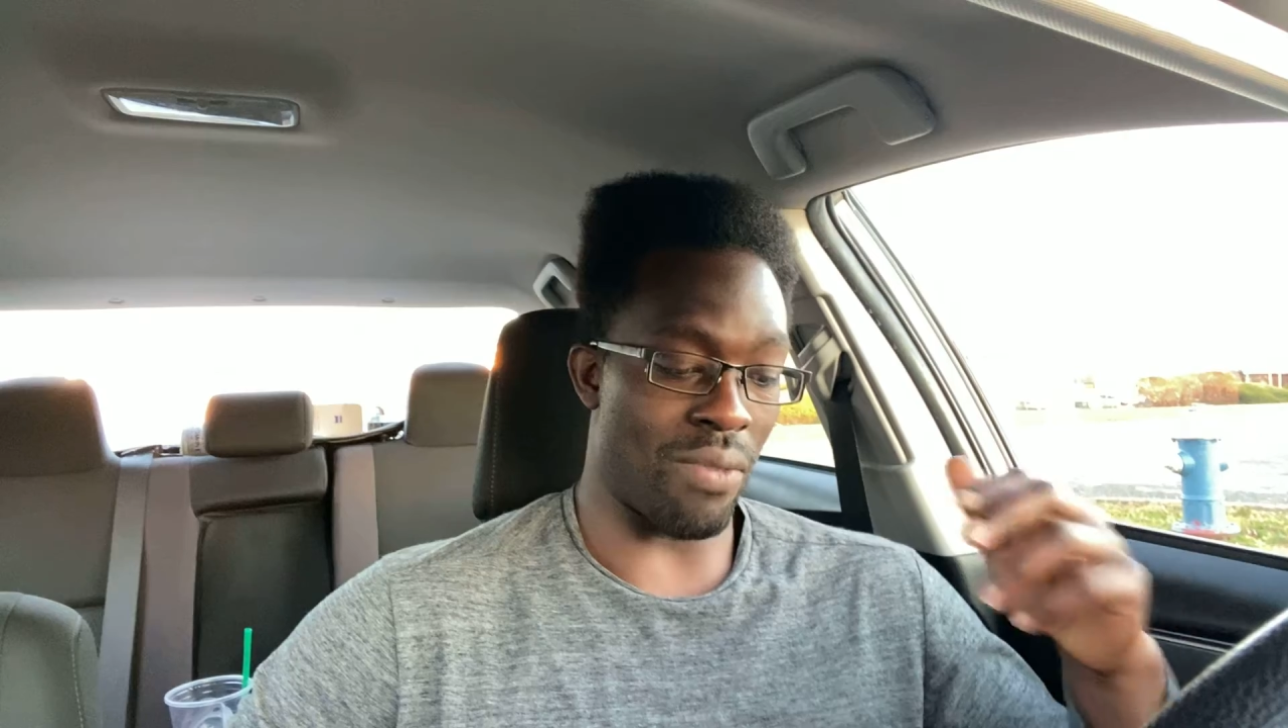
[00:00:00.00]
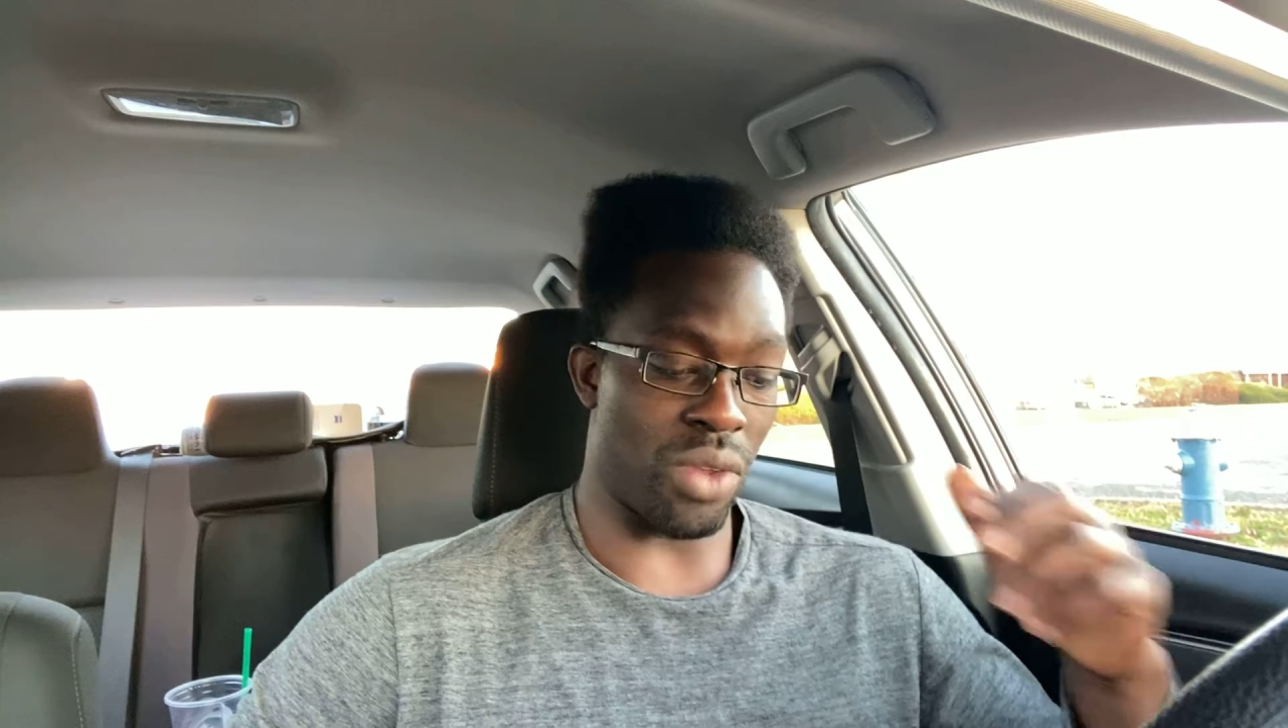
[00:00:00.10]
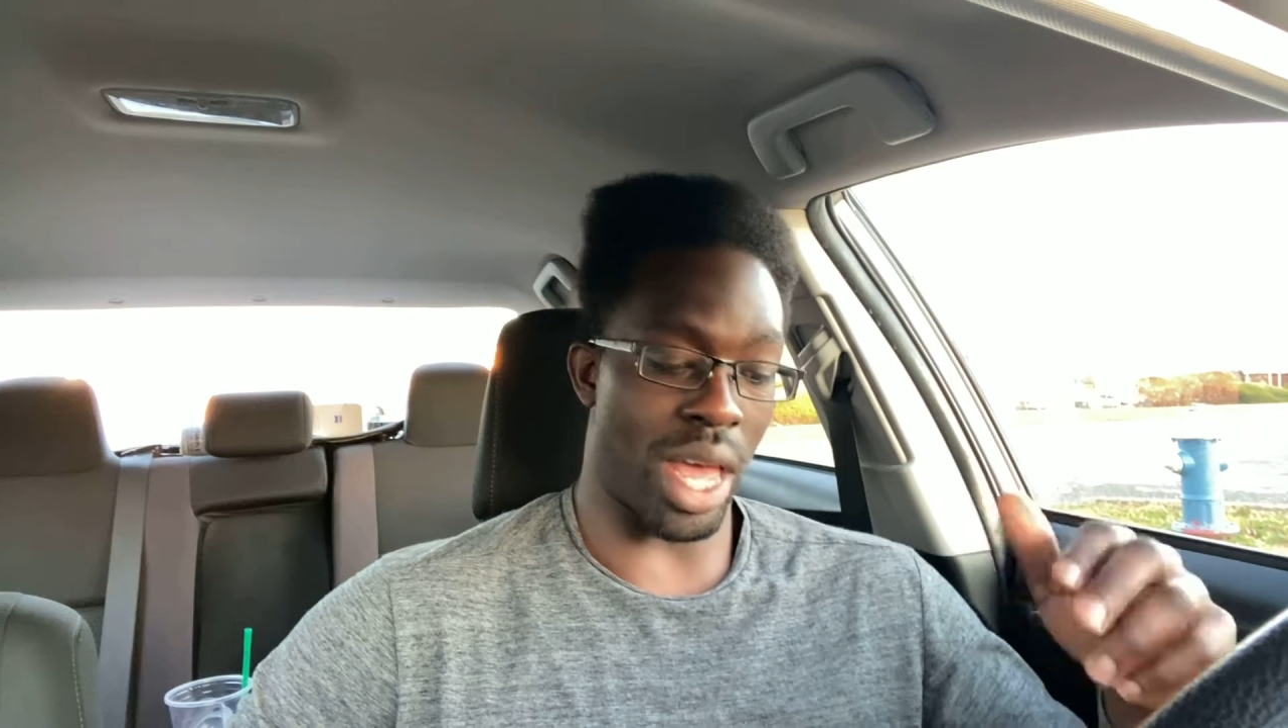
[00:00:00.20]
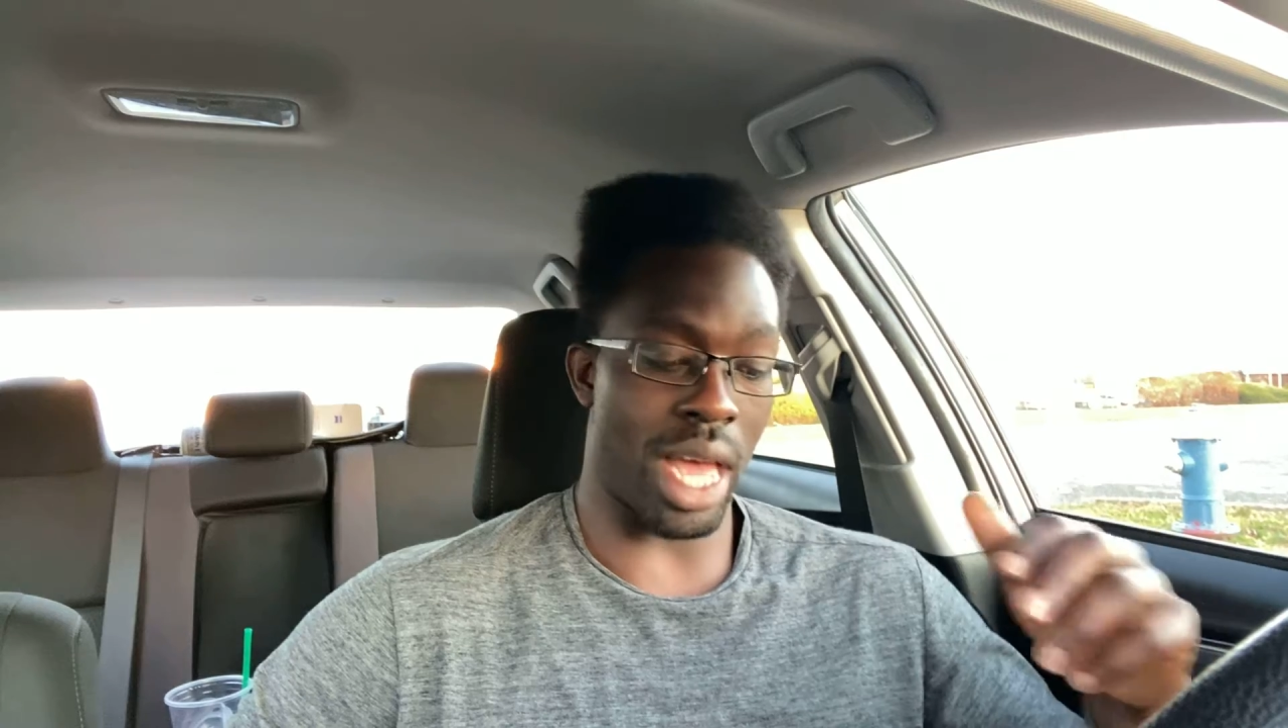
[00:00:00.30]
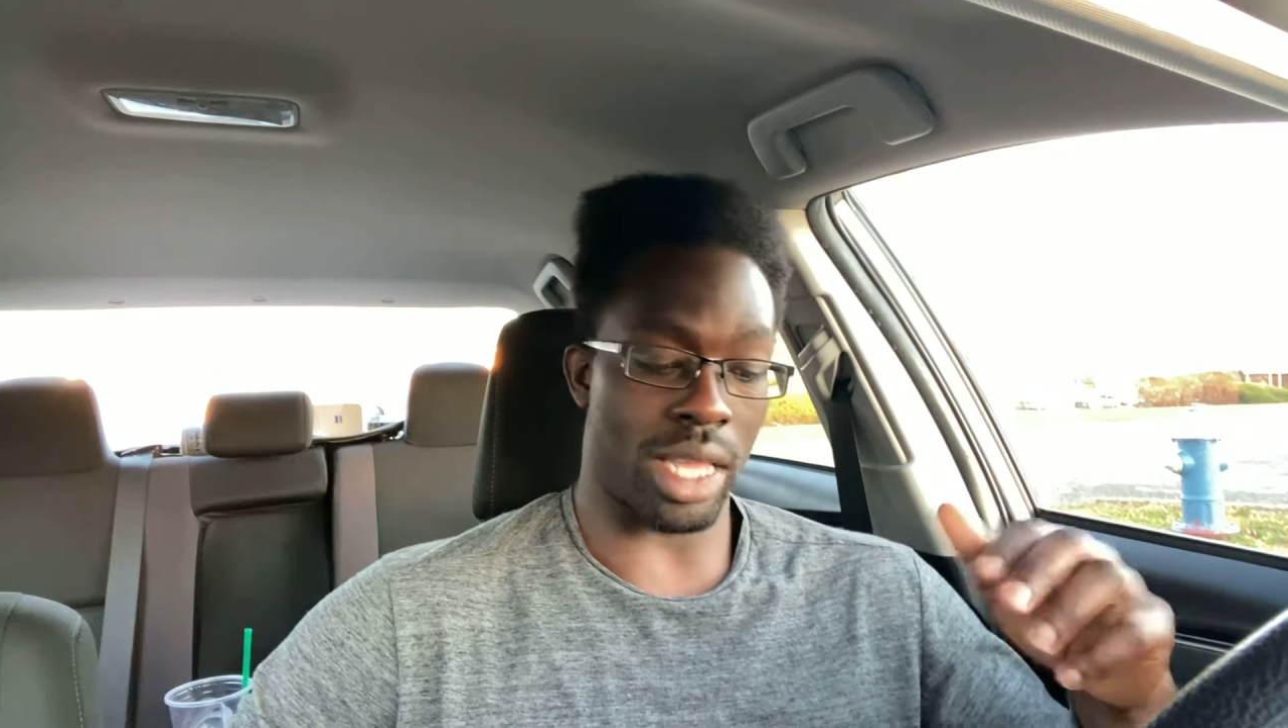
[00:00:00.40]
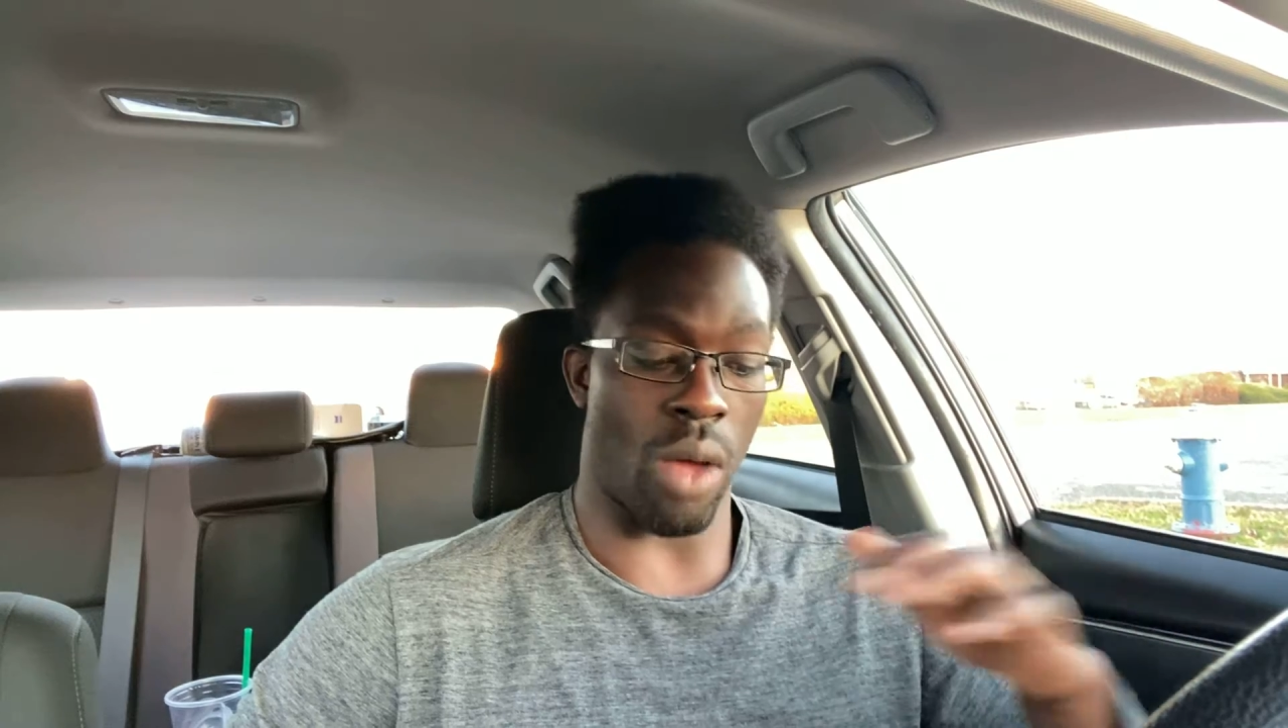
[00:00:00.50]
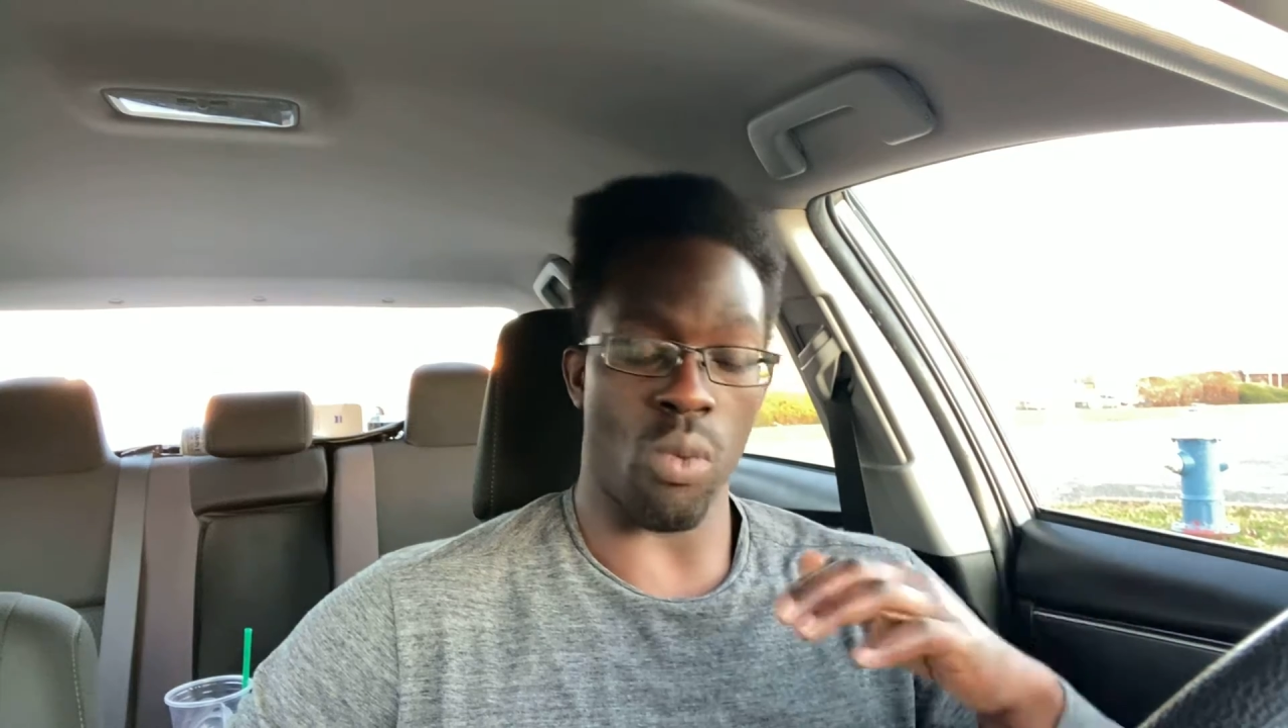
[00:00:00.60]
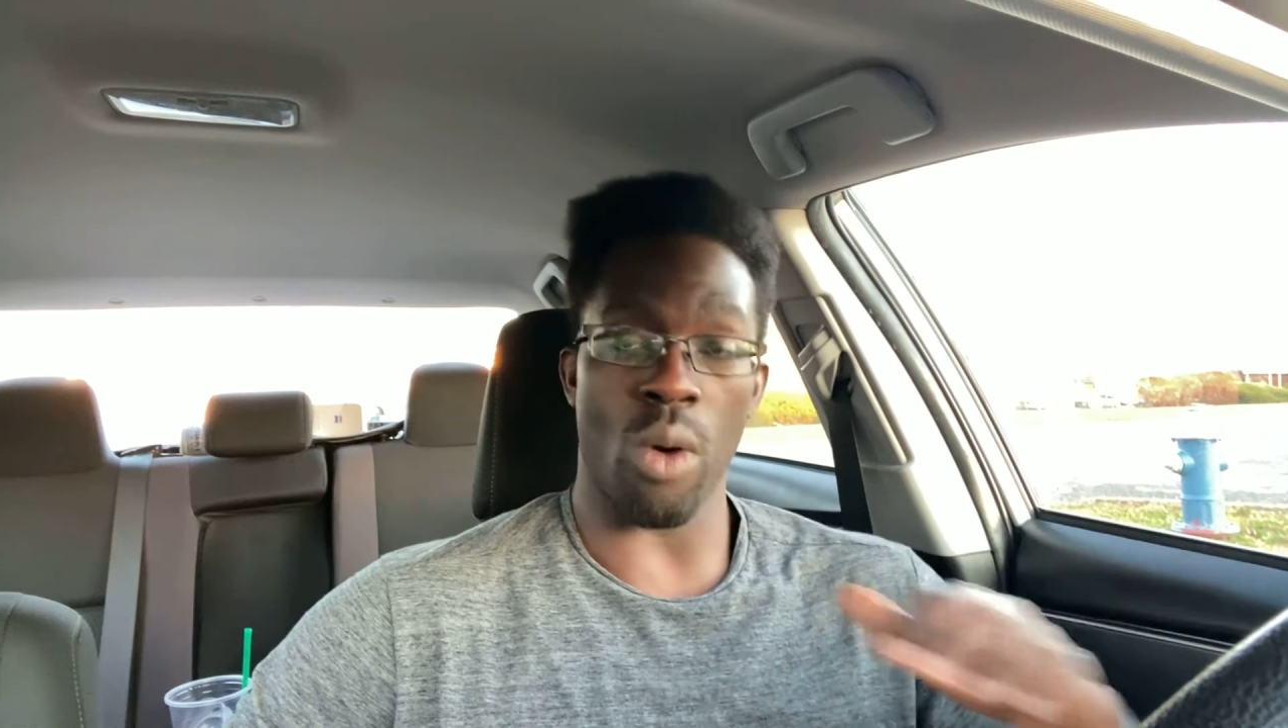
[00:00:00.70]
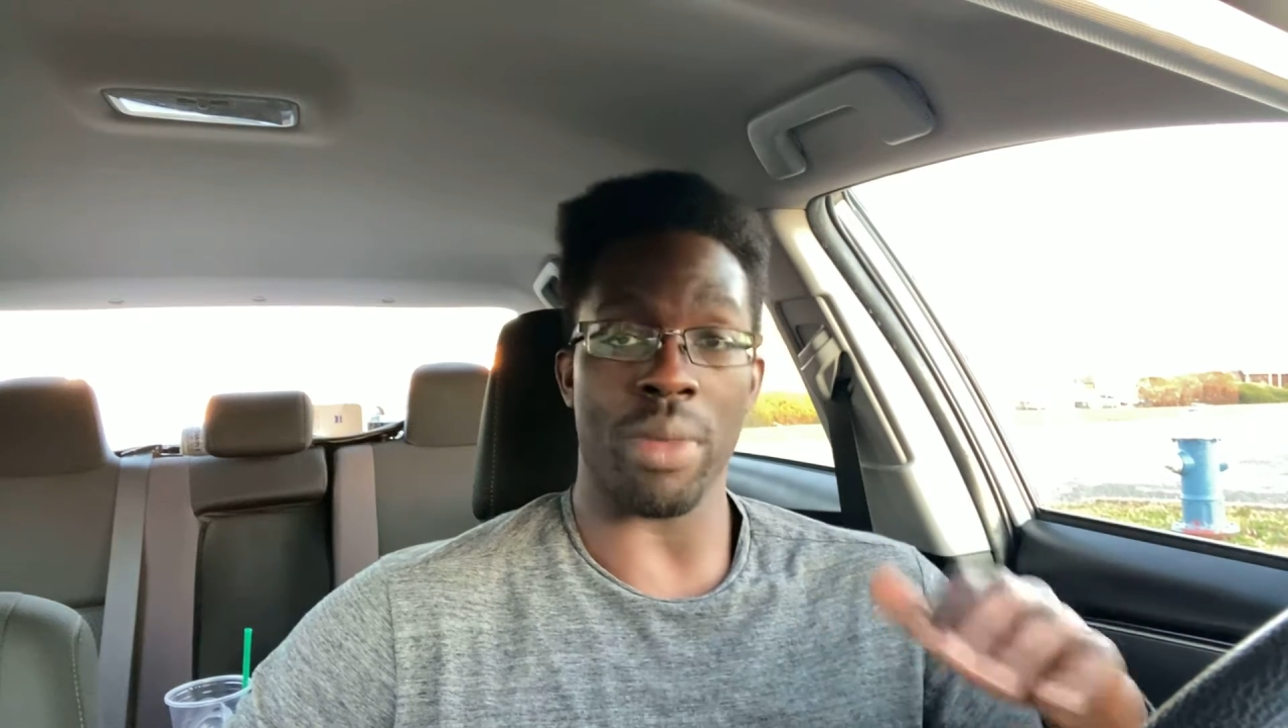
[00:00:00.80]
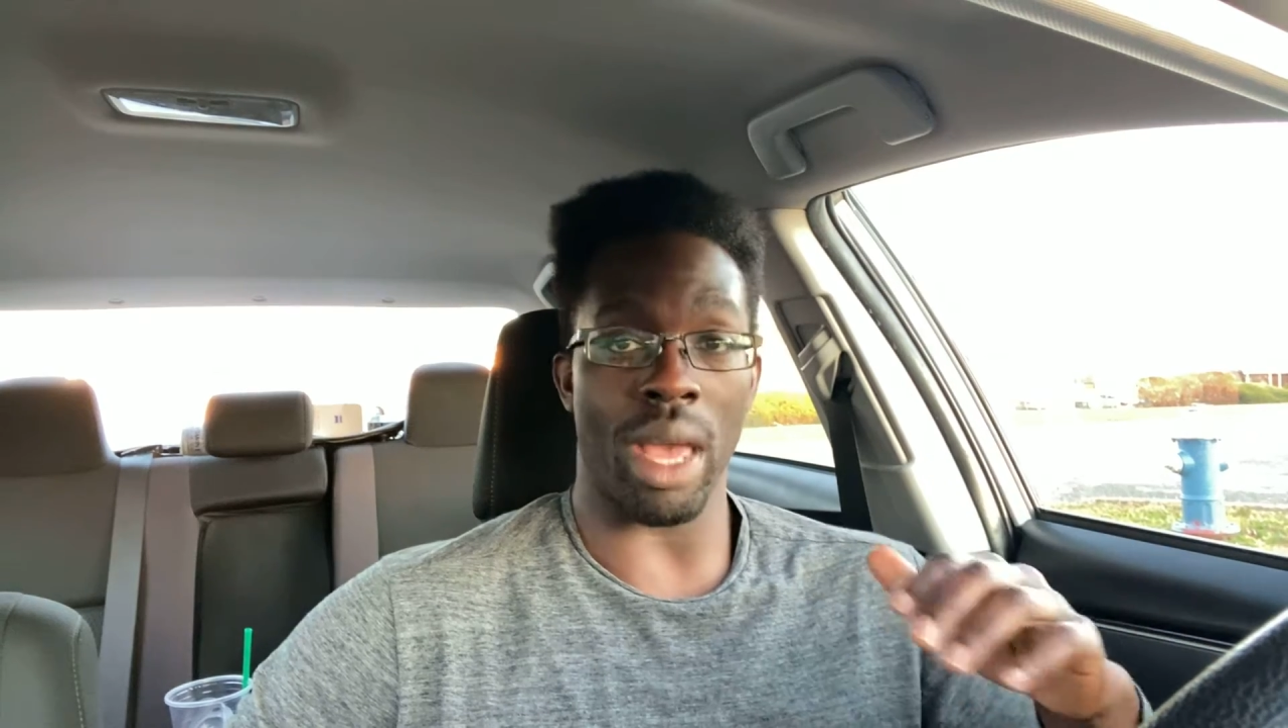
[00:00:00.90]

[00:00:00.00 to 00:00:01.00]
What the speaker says: leg that won't be